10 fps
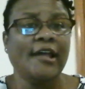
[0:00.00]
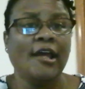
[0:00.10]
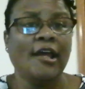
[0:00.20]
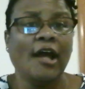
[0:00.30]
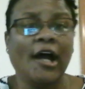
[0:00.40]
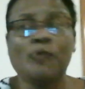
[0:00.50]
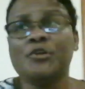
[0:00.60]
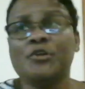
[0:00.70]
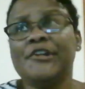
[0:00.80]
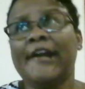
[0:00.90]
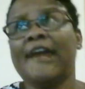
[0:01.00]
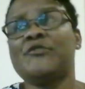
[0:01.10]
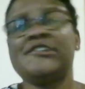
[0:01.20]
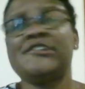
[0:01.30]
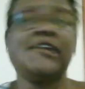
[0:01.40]
I would not have
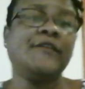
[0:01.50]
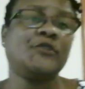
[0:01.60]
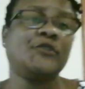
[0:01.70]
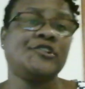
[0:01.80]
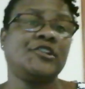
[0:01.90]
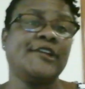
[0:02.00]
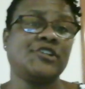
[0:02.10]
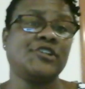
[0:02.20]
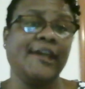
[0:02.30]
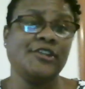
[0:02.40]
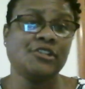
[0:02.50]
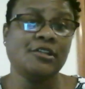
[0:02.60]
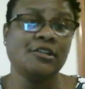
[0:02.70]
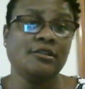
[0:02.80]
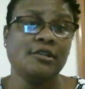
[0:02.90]
received Christian
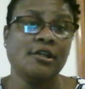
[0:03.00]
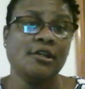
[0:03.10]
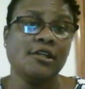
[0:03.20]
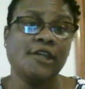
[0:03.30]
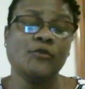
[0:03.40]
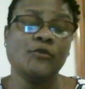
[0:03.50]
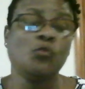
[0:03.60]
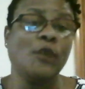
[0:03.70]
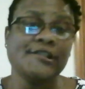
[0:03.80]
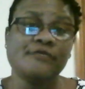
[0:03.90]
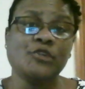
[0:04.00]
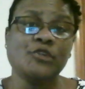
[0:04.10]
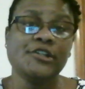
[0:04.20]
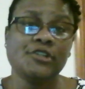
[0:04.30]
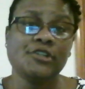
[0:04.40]
education if it wasn't for
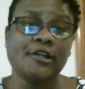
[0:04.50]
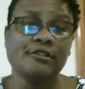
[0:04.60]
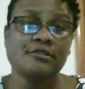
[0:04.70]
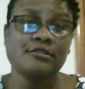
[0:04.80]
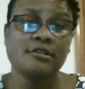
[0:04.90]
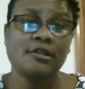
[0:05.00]
the church,